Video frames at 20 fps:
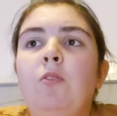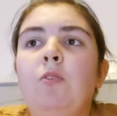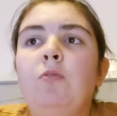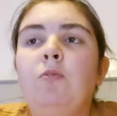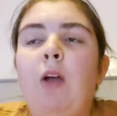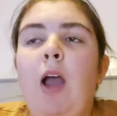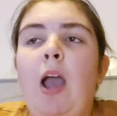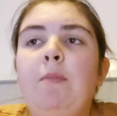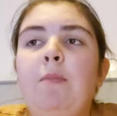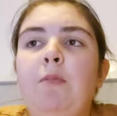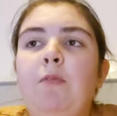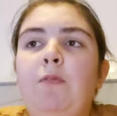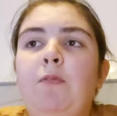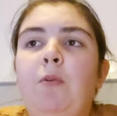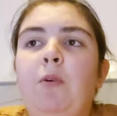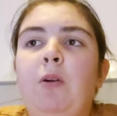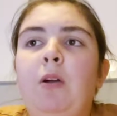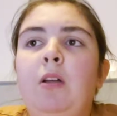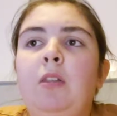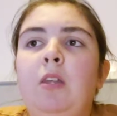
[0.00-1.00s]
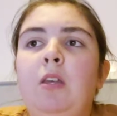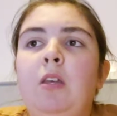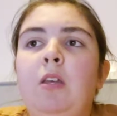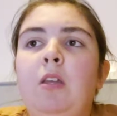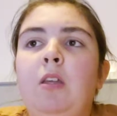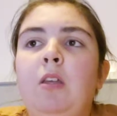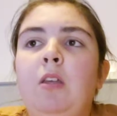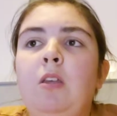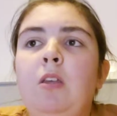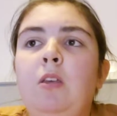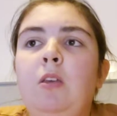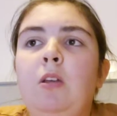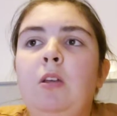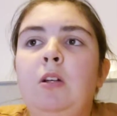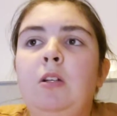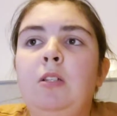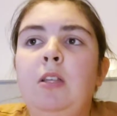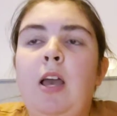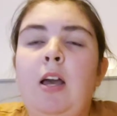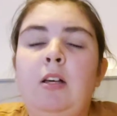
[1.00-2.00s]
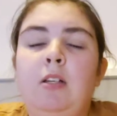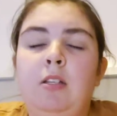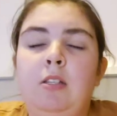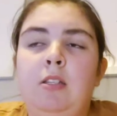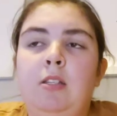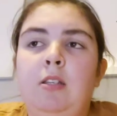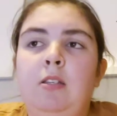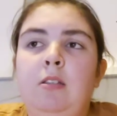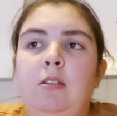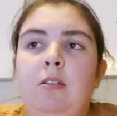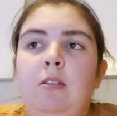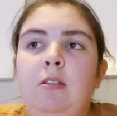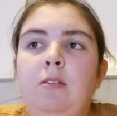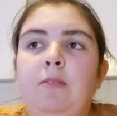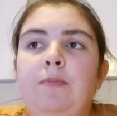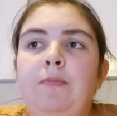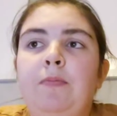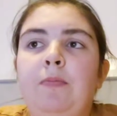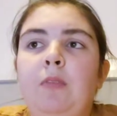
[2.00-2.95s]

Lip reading: right before the urinalysis.